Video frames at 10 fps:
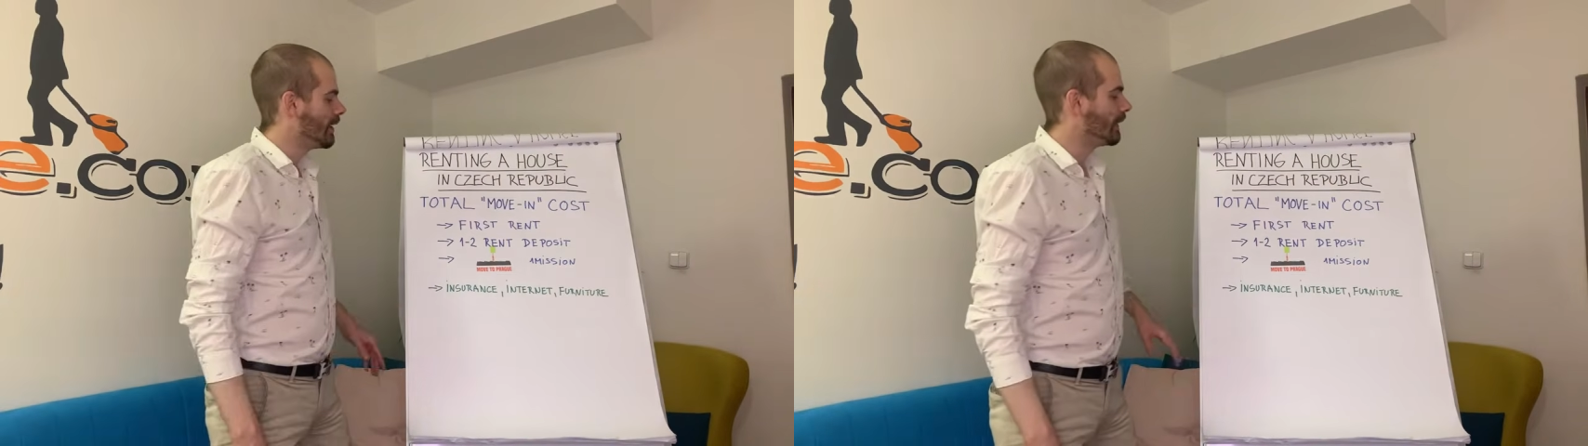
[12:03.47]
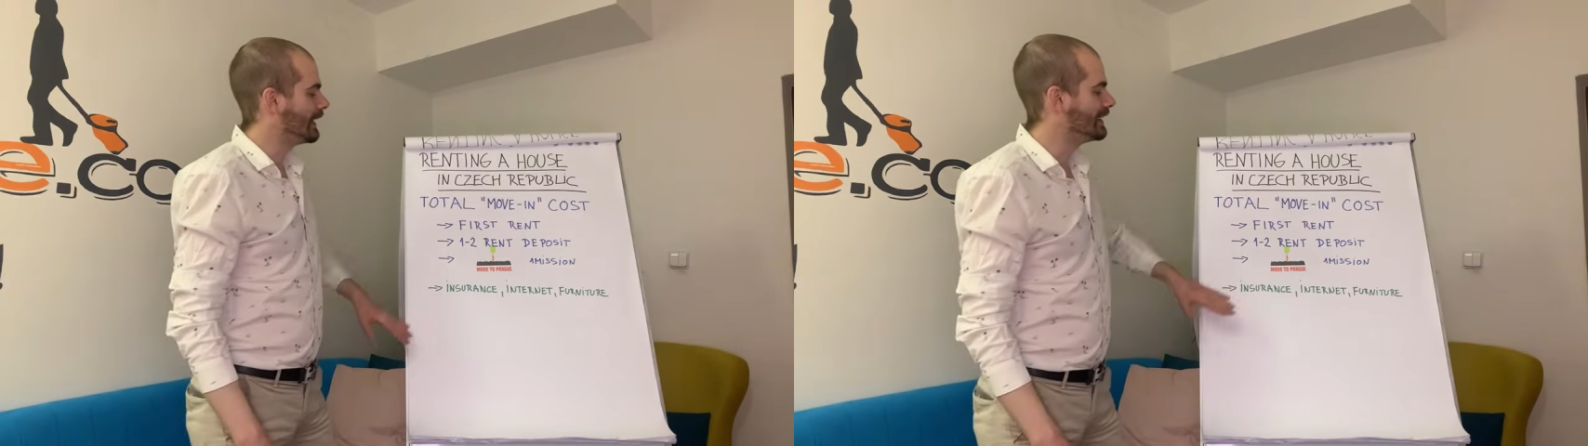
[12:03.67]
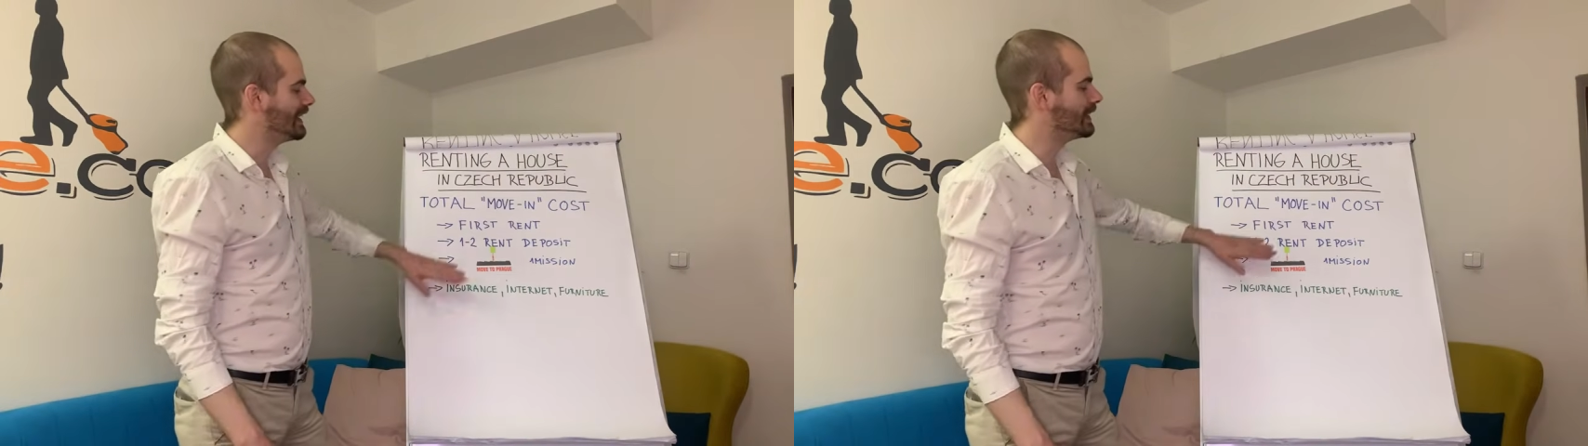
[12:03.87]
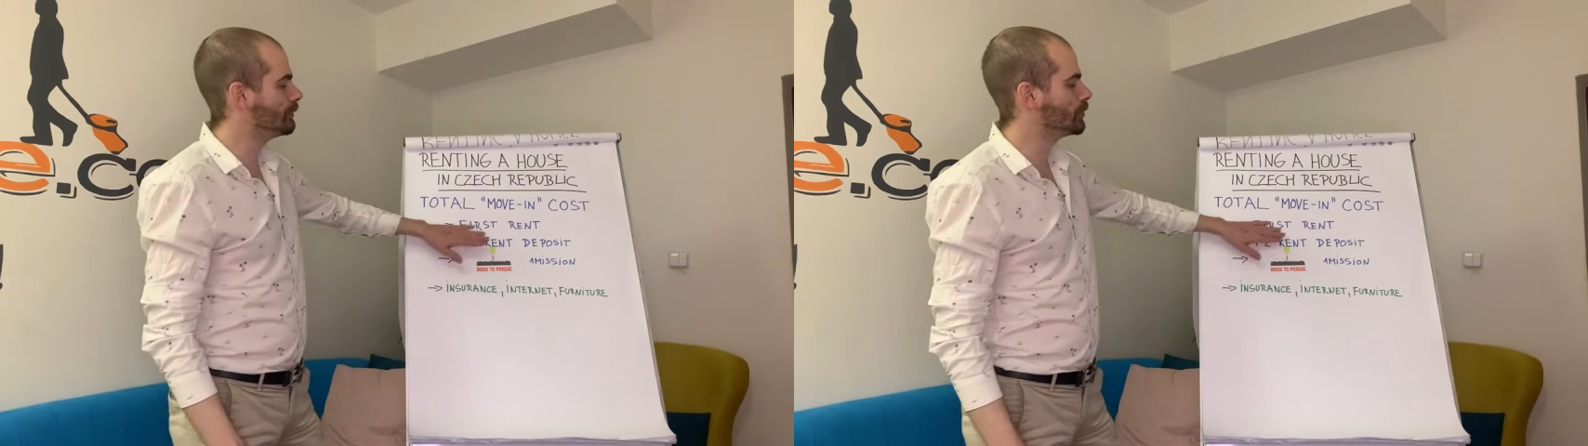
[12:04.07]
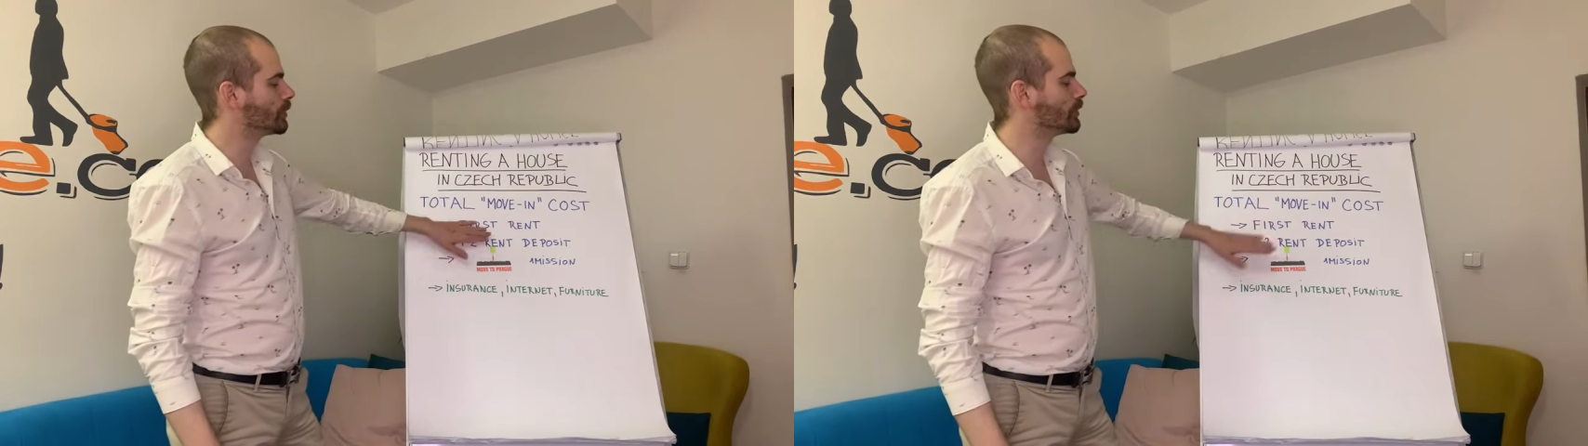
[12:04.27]
And then
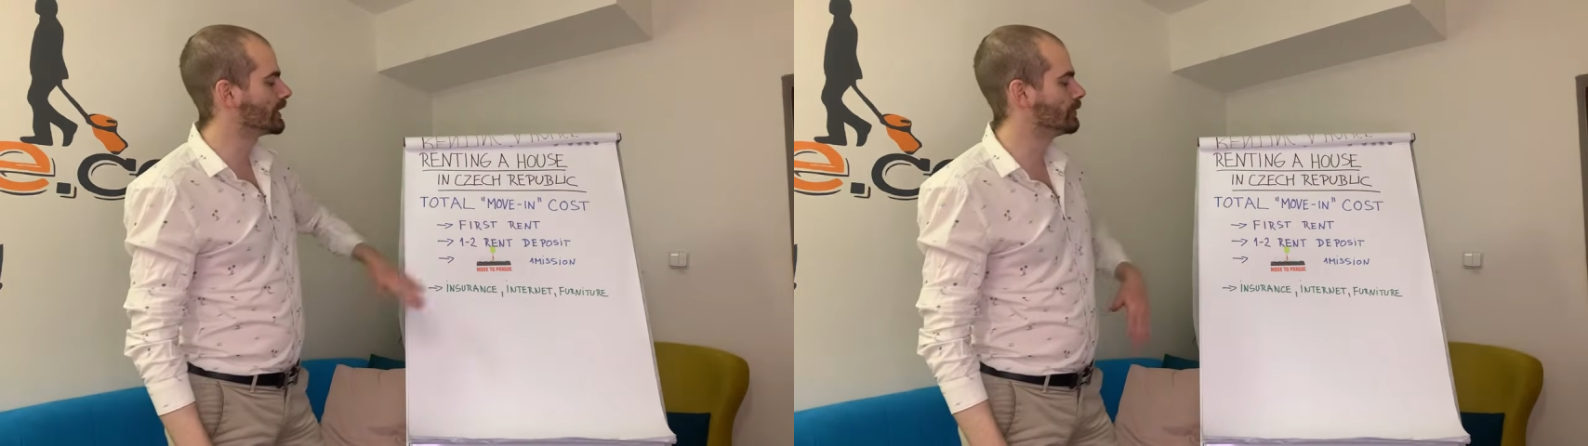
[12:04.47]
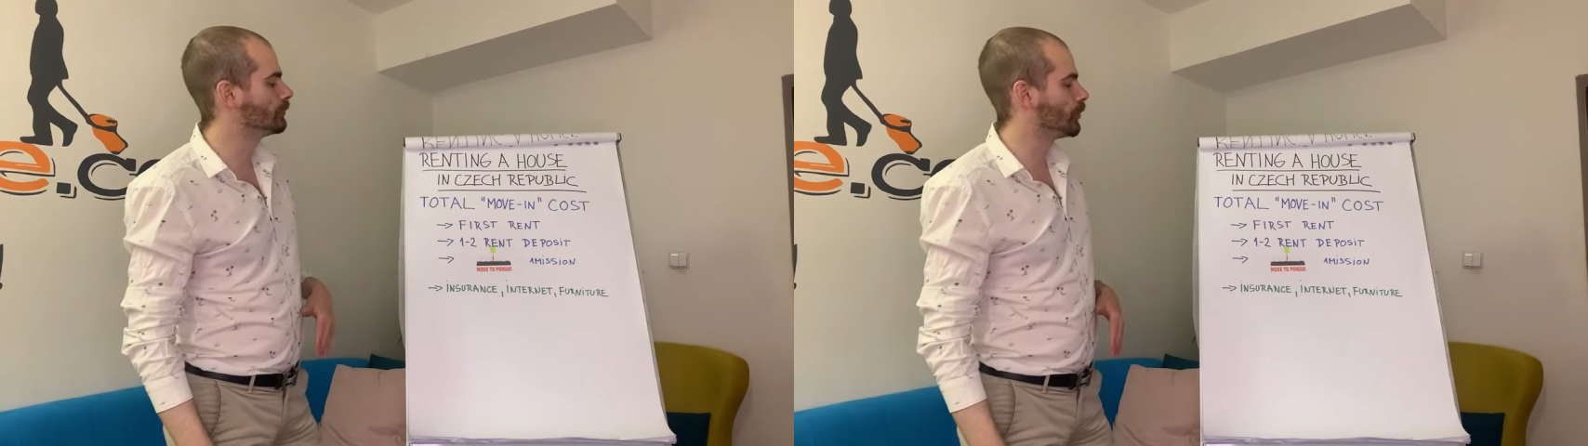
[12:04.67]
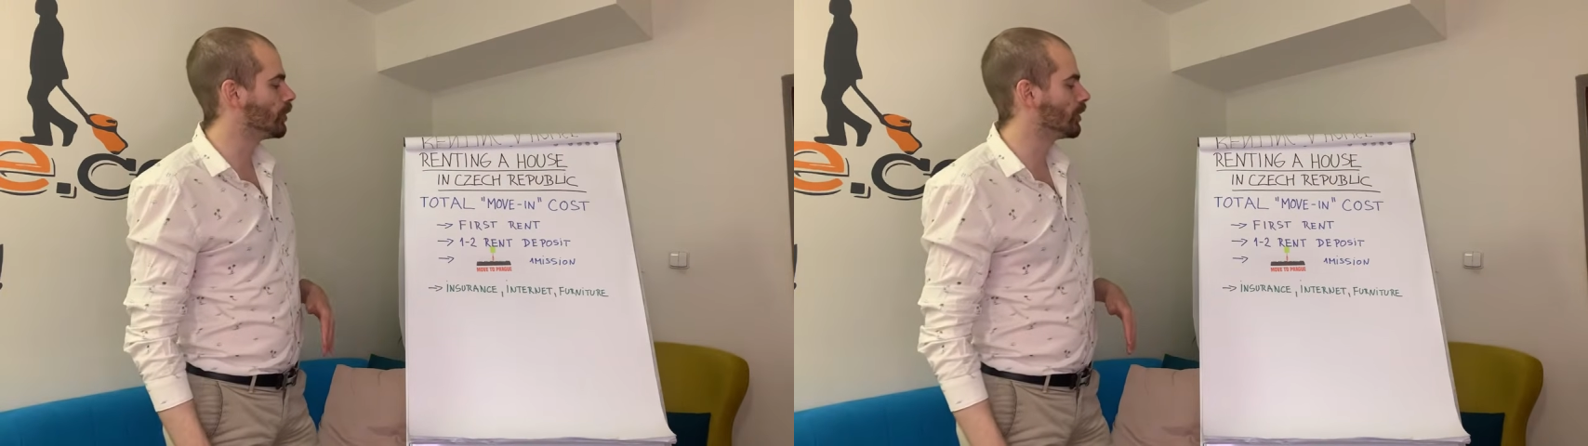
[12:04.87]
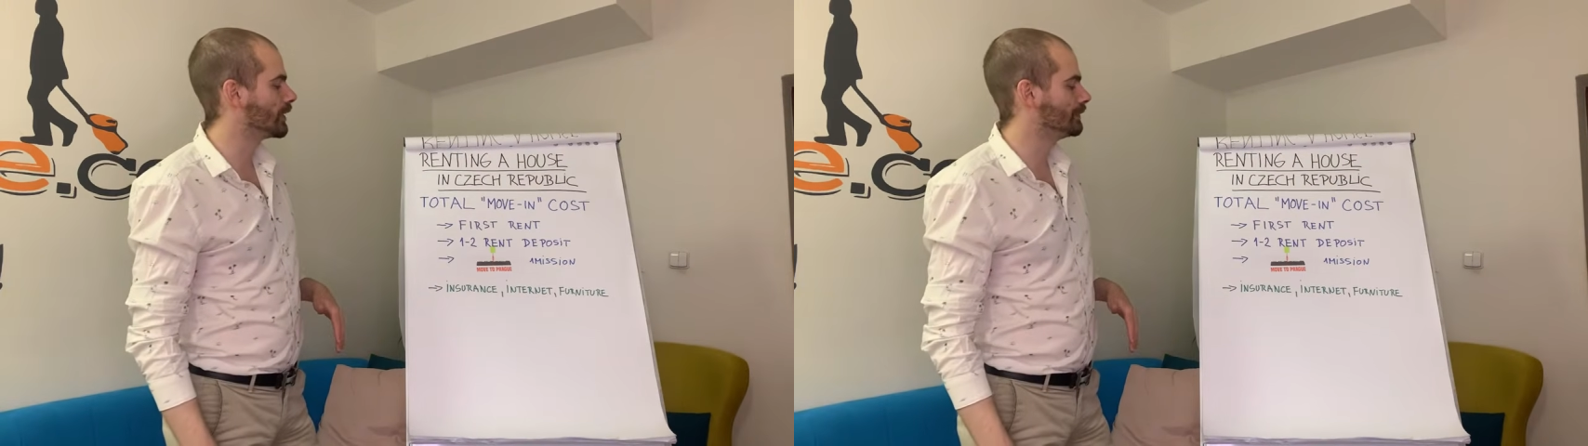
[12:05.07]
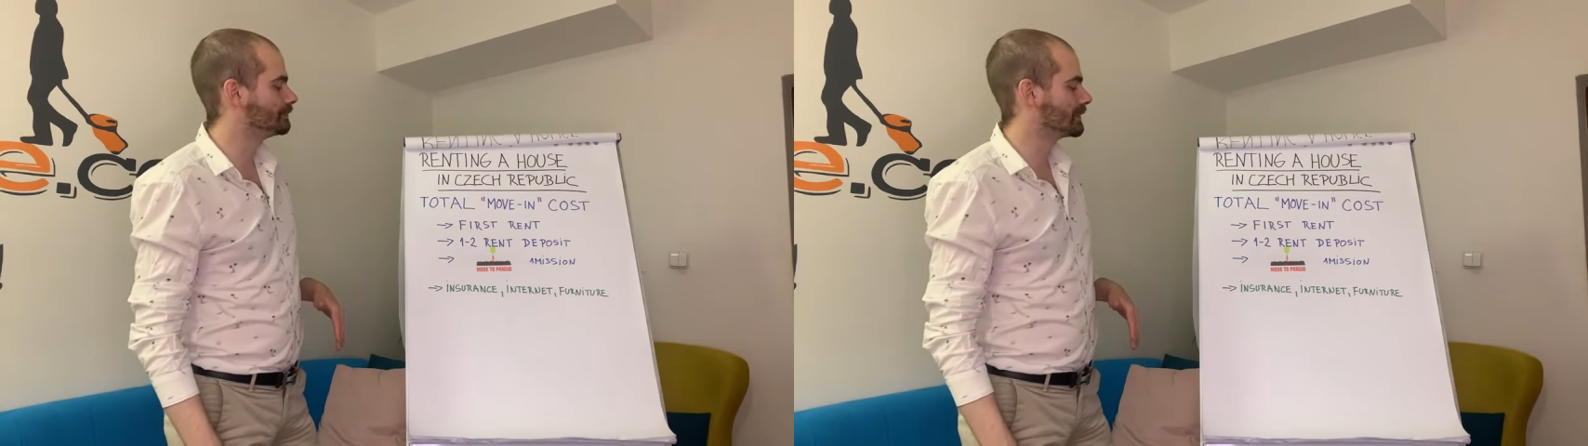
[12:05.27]
if you're looking for